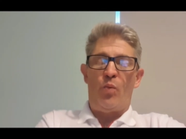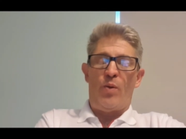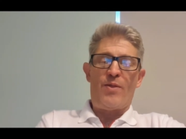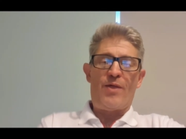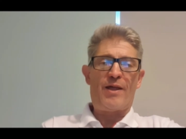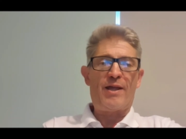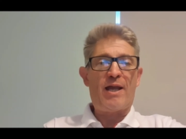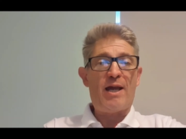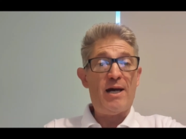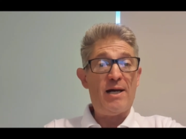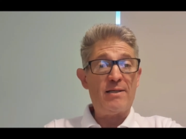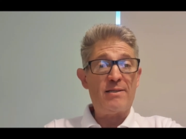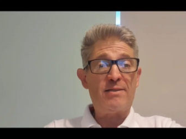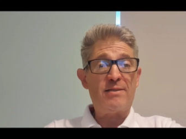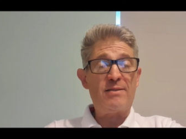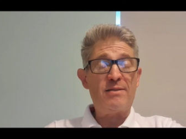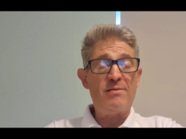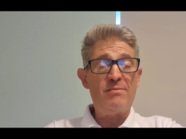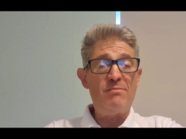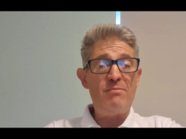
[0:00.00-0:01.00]
with a
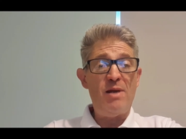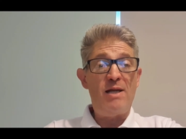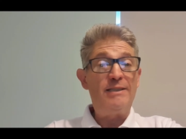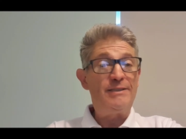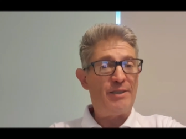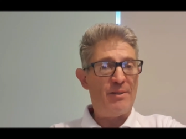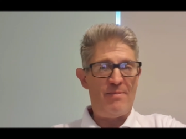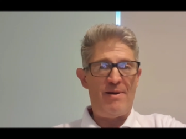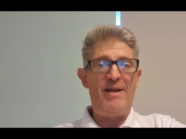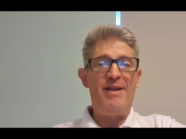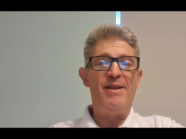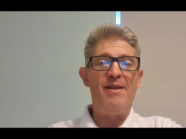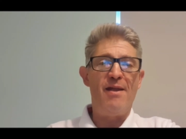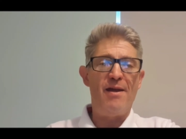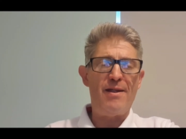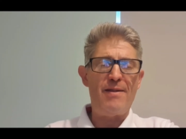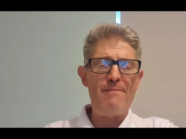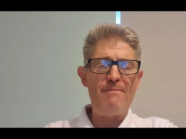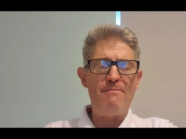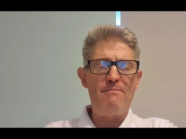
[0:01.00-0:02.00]
custom domain
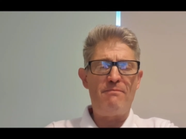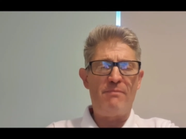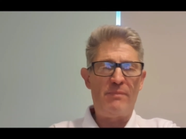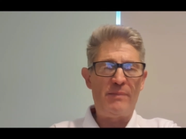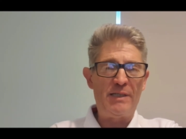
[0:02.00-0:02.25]
name,